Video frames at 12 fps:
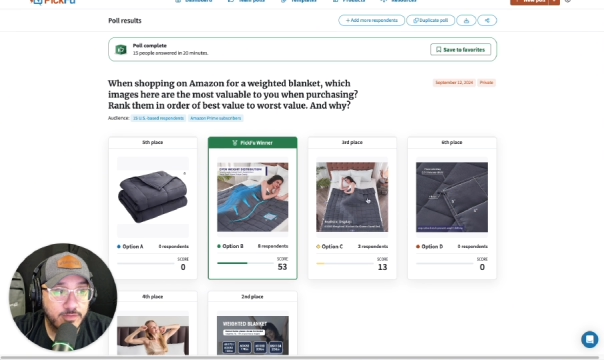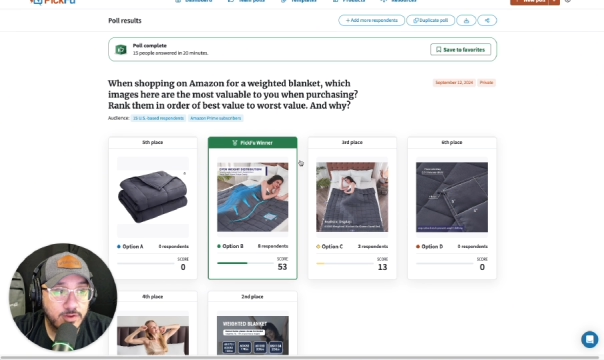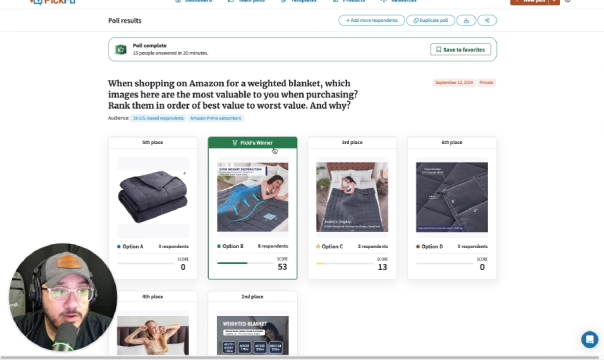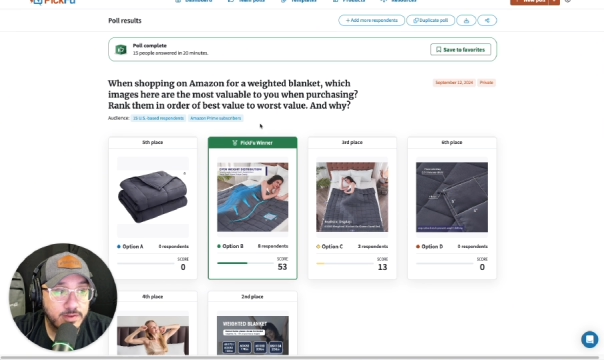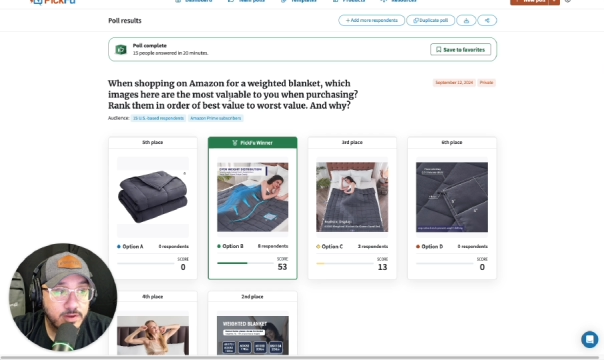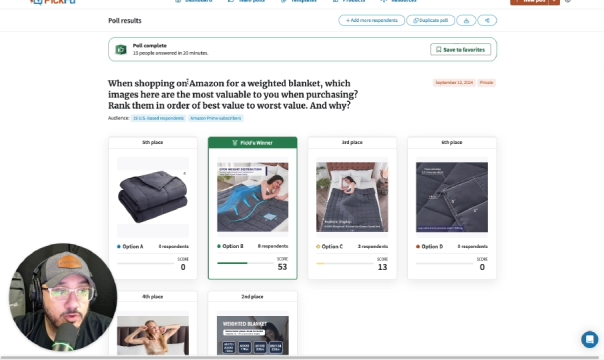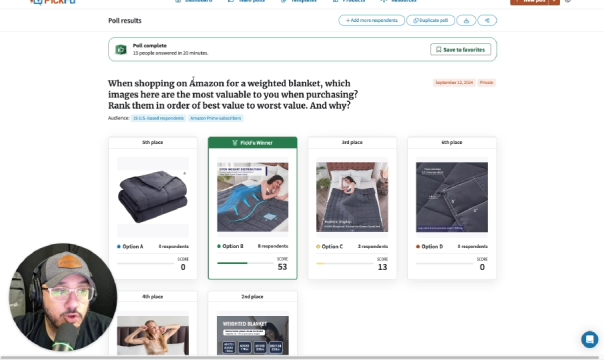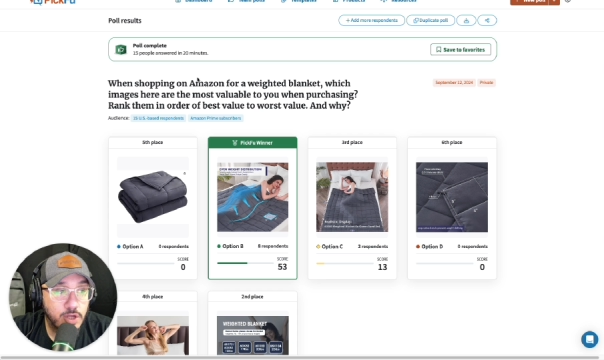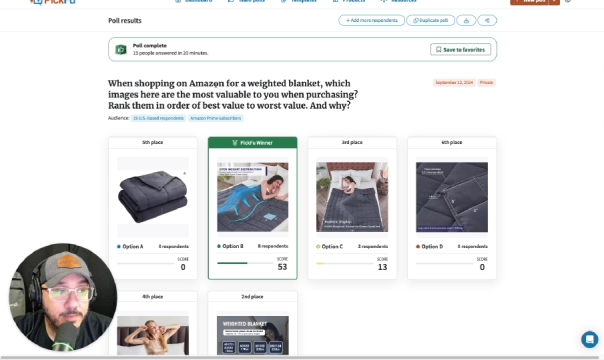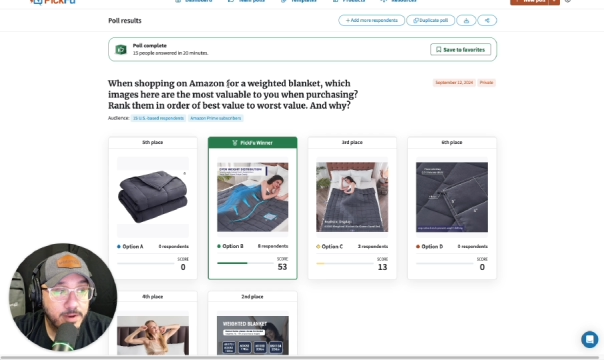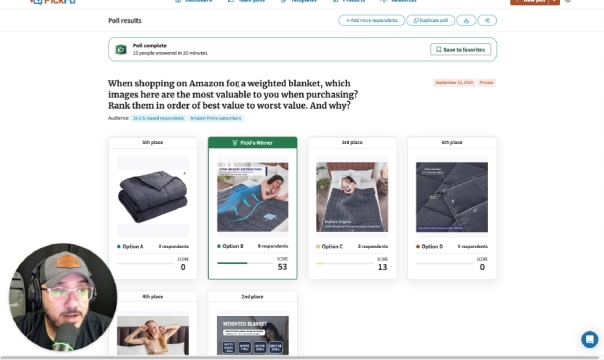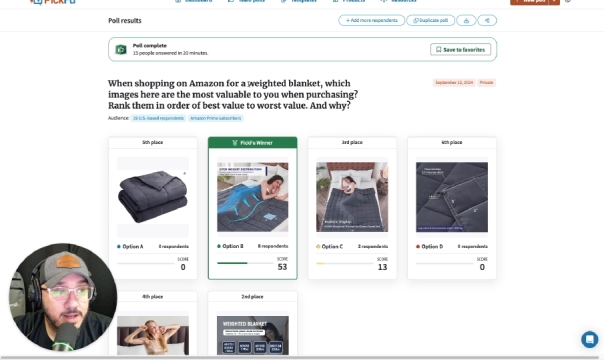So I said, when
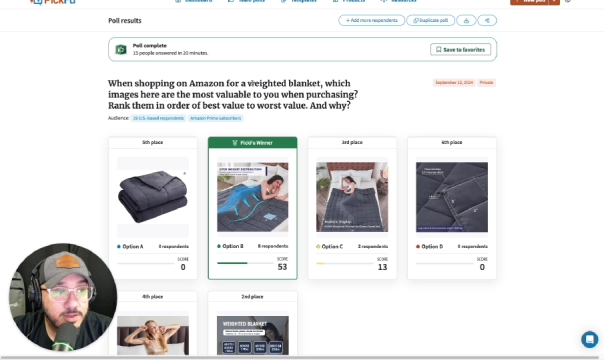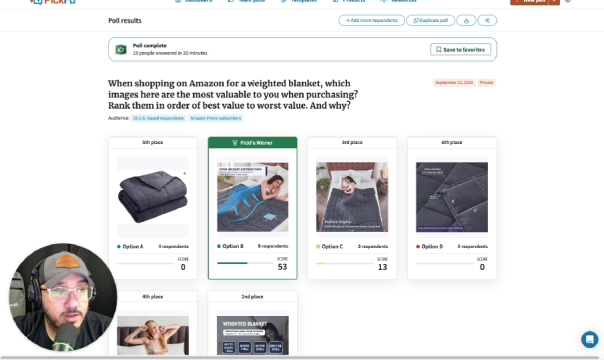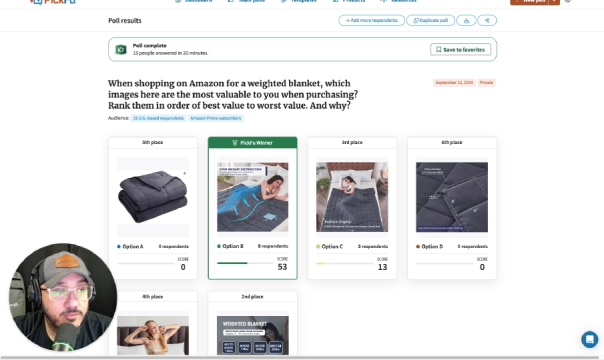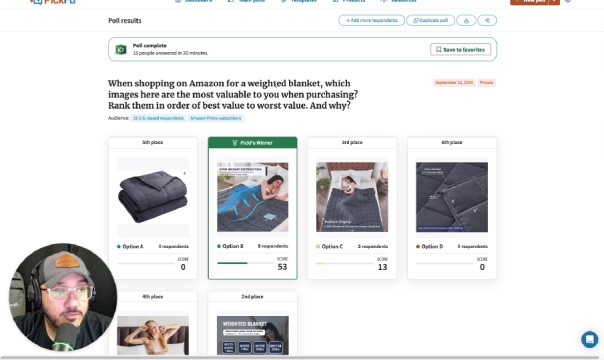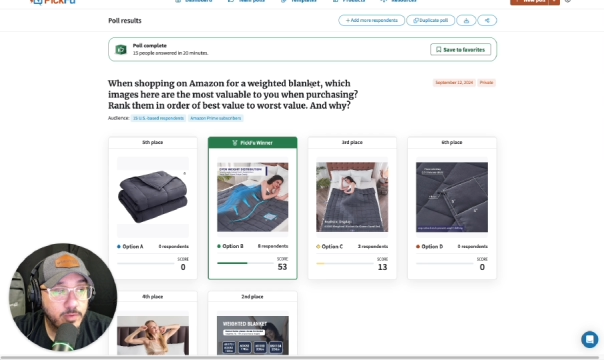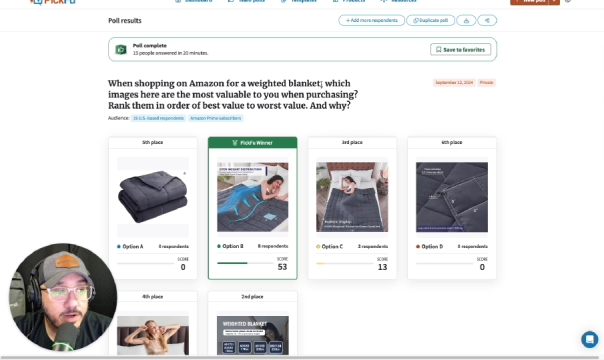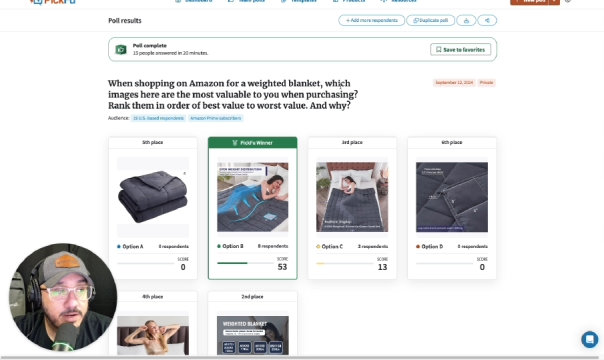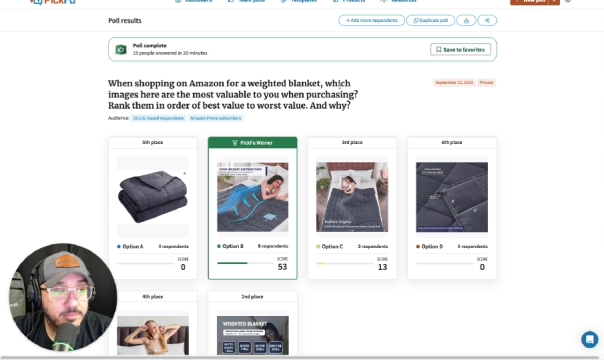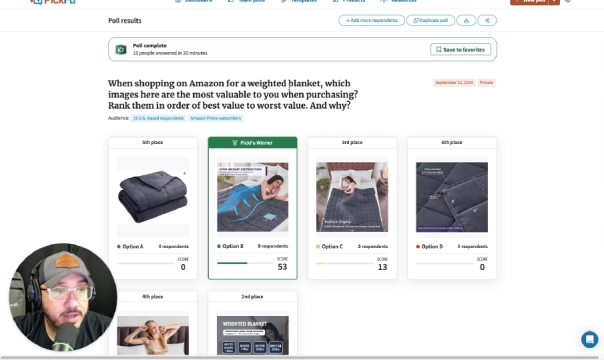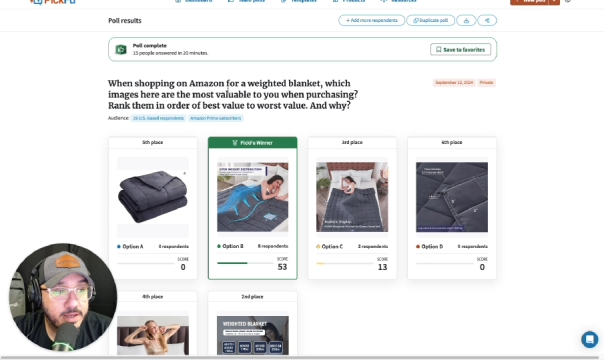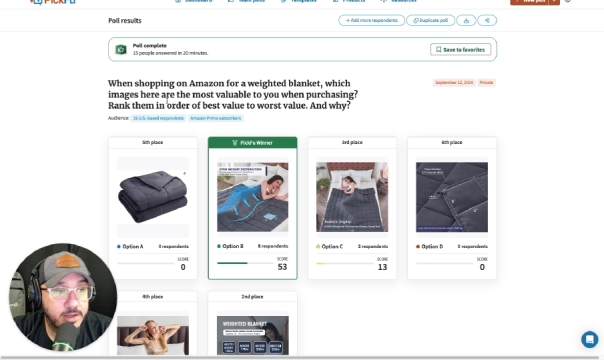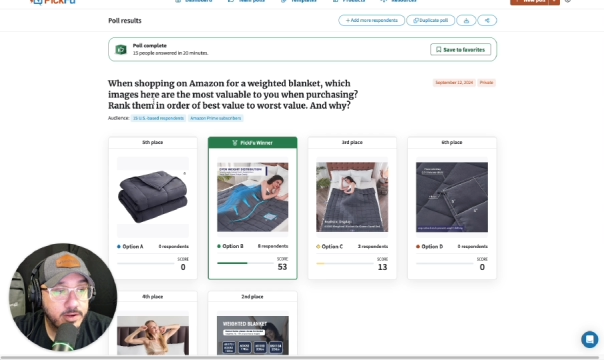shopping on Amazon for a weighted
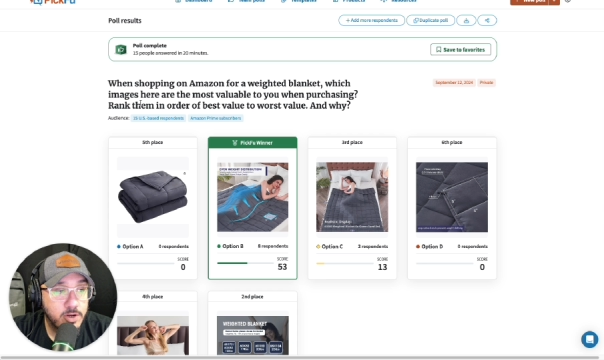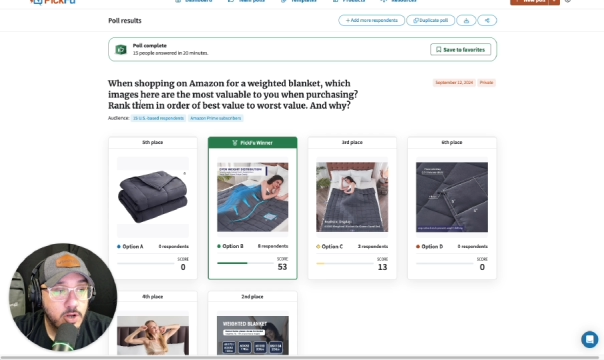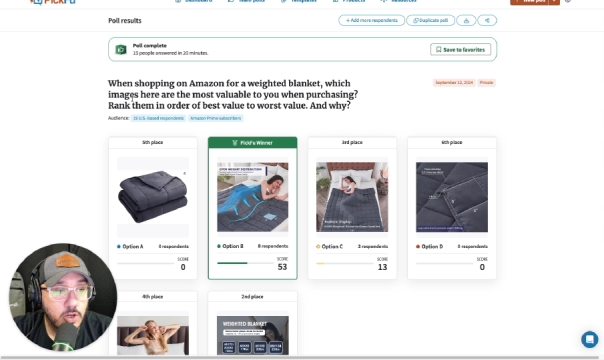blanket,